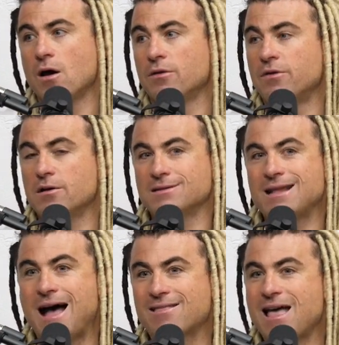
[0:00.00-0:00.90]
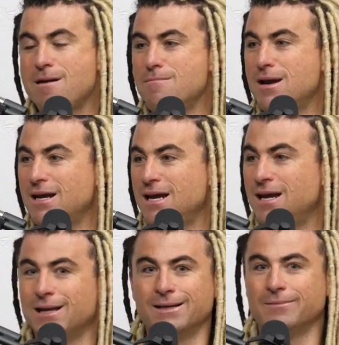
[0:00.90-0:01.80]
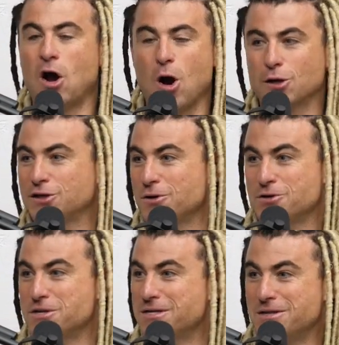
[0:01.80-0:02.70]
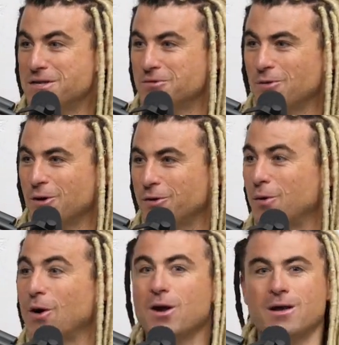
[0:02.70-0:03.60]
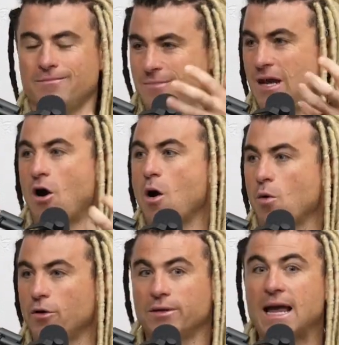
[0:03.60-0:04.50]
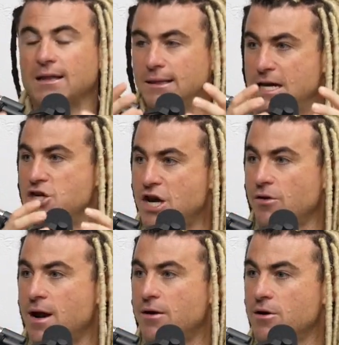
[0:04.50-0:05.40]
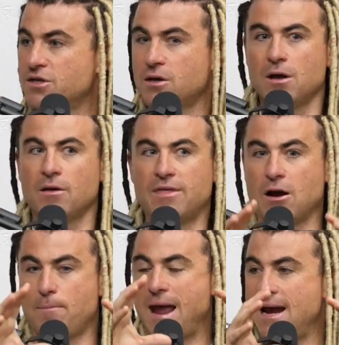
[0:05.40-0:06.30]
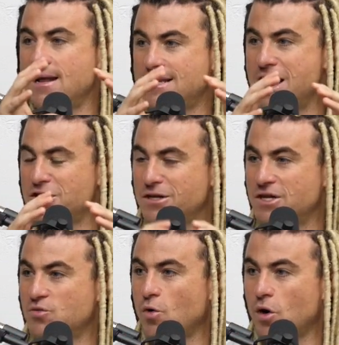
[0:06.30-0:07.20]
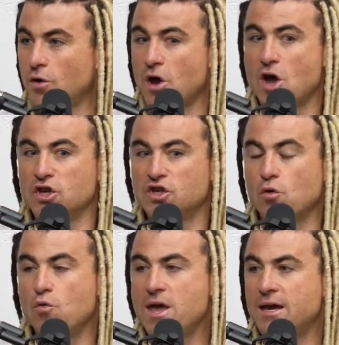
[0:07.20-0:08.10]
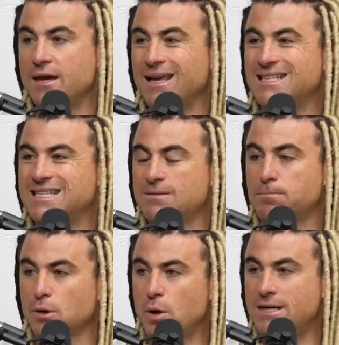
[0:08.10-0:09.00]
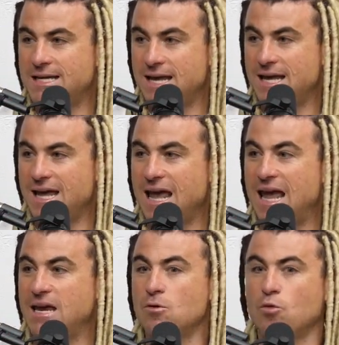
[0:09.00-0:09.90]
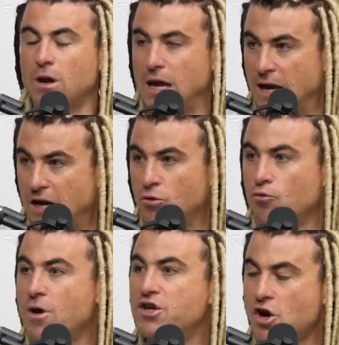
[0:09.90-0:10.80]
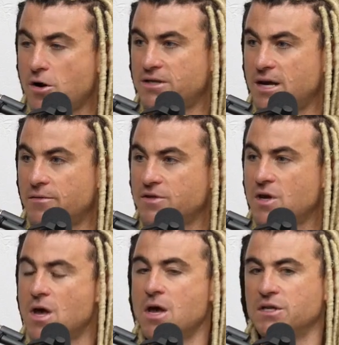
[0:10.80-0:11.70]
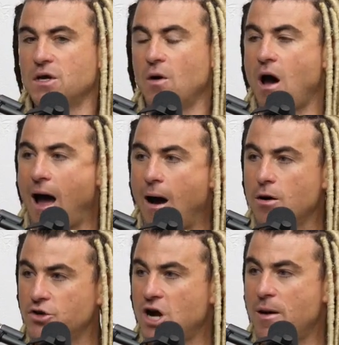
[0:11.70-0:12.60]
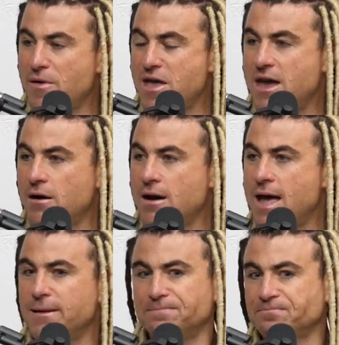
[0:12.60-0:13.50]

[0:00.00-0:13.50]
there's not that many heart surgeons in this world, or in our world, like lead generators that are paying attention to this world, so we can exploit it and enrich ourselves. So our job on the internet